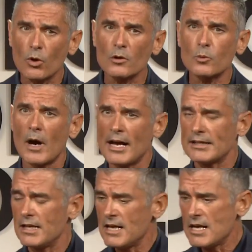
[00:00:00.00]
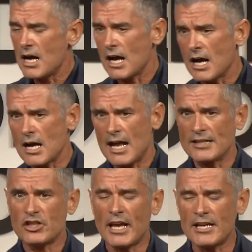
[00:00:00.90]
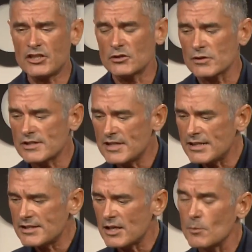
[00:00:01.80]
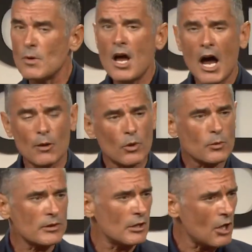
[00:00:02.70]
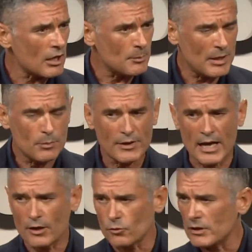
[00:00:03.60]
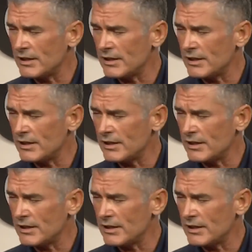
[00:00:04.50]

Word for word: worldwide uh, educational system, I work with a lot of people that are